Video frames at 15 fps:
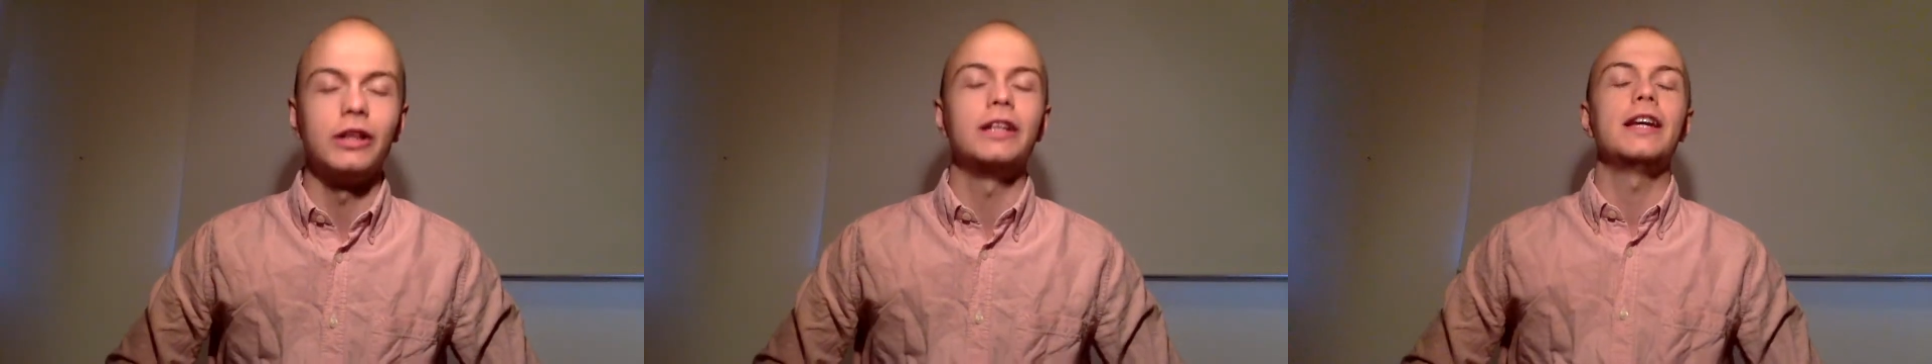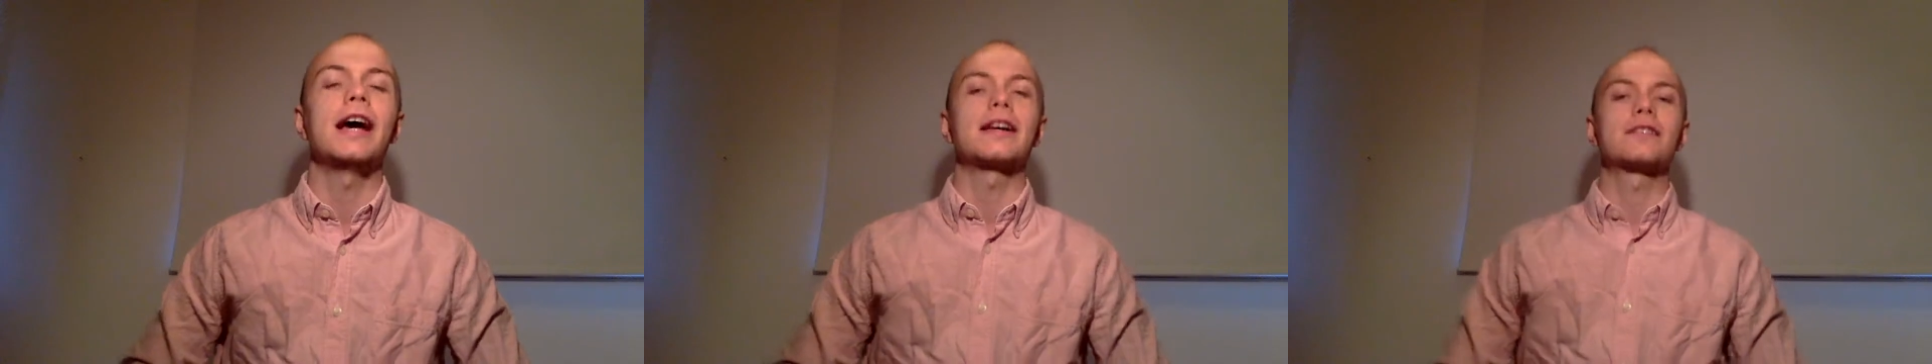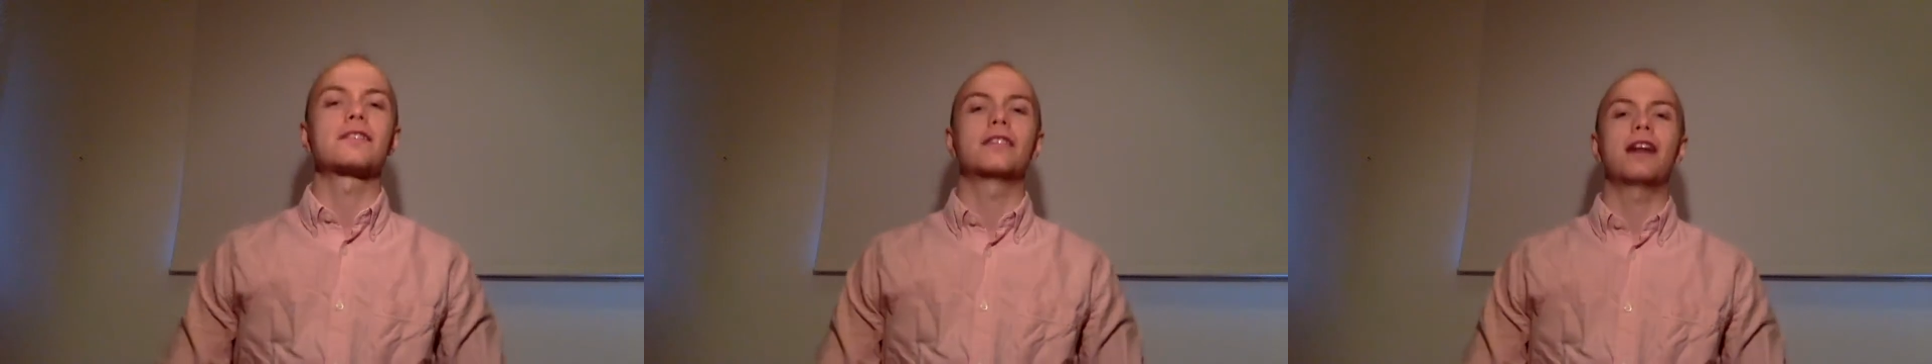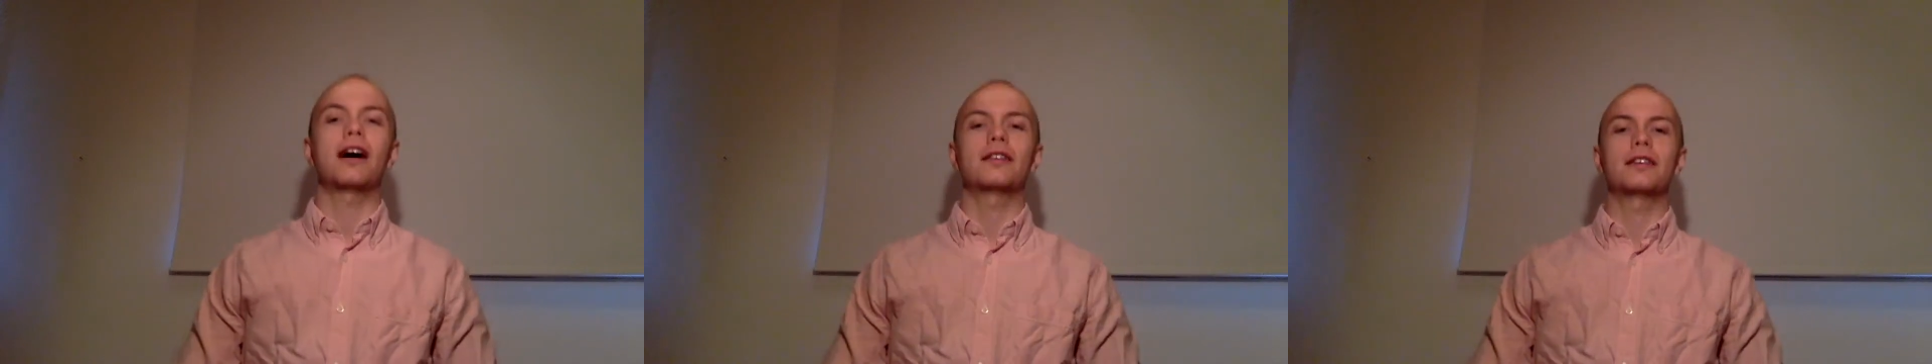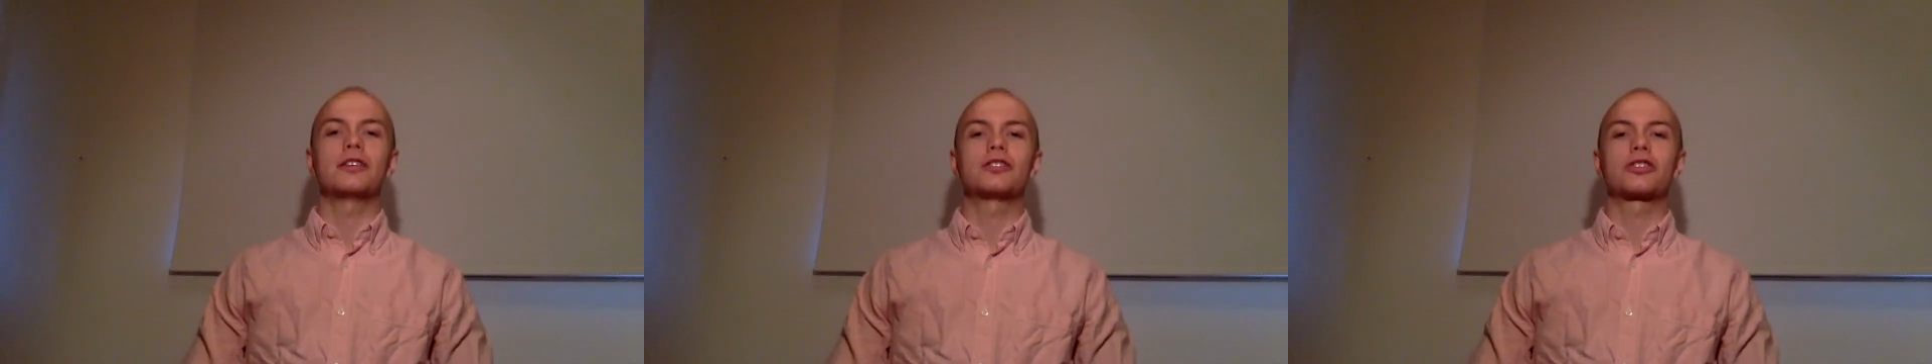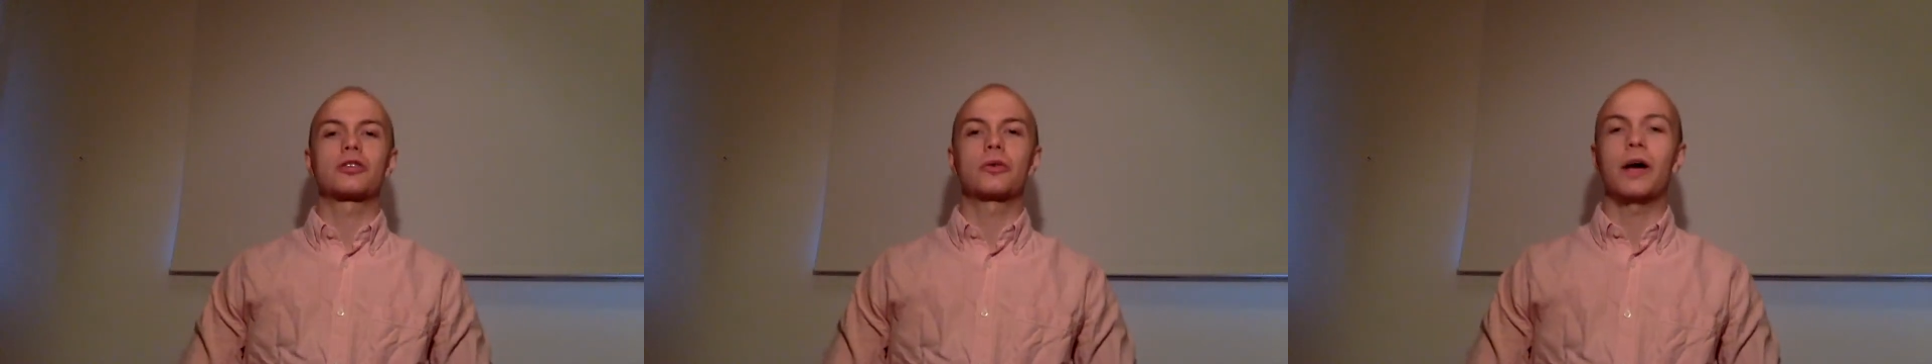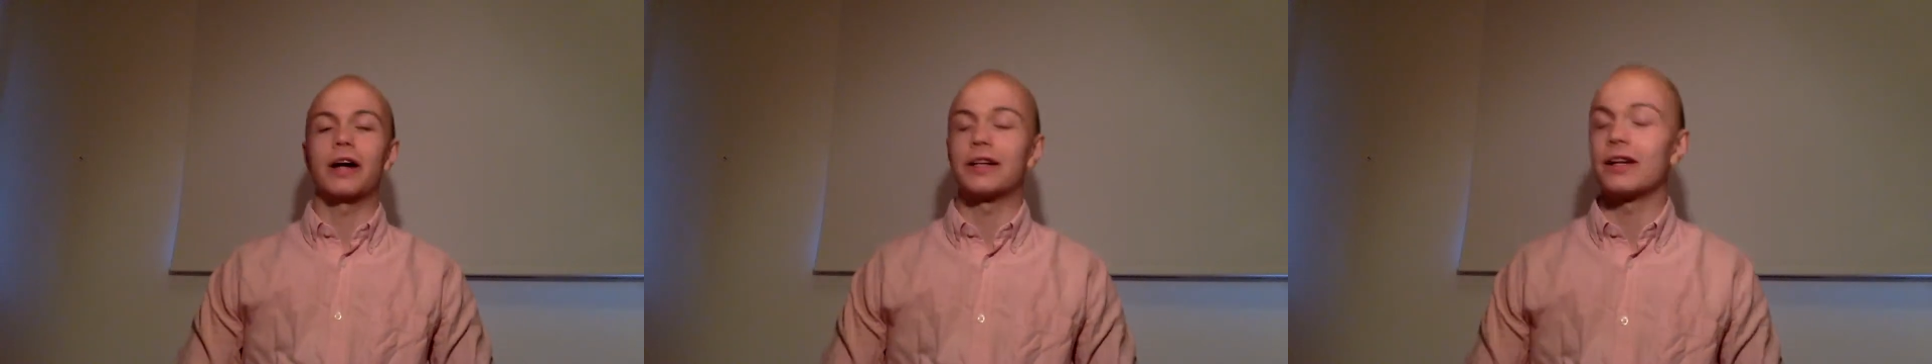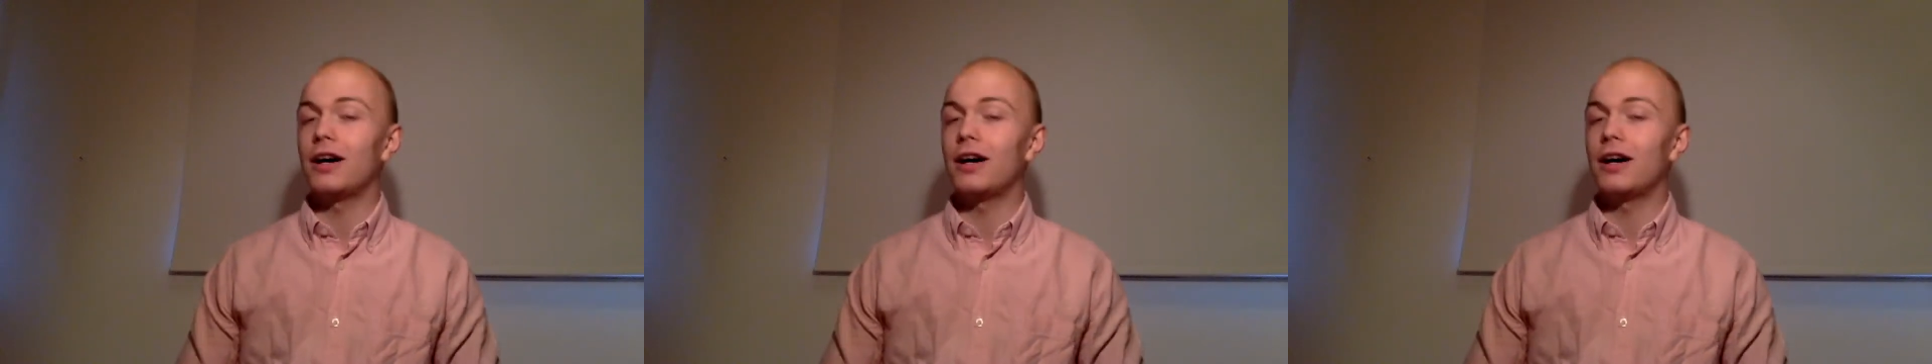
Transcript: Yes, that is correct.